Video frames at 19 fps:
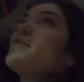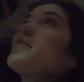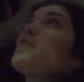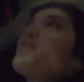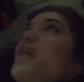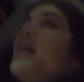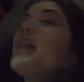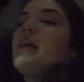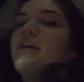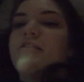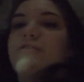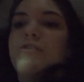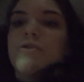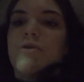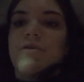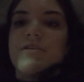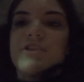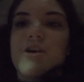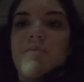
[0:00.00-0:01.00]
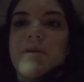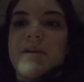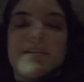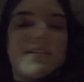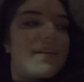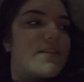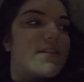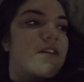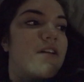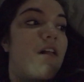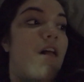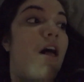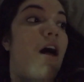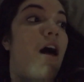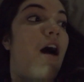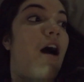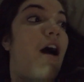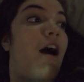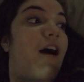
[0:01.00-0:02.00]
We are waiting for doors to open at six
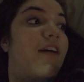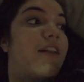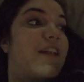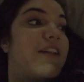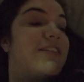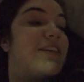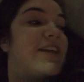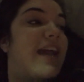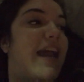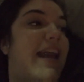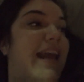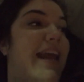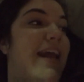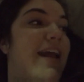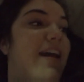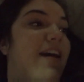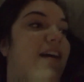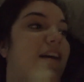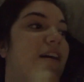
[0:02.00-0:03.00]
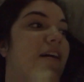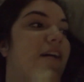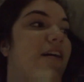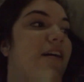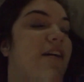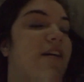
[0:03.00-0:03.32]
o'clock. That's a good idea.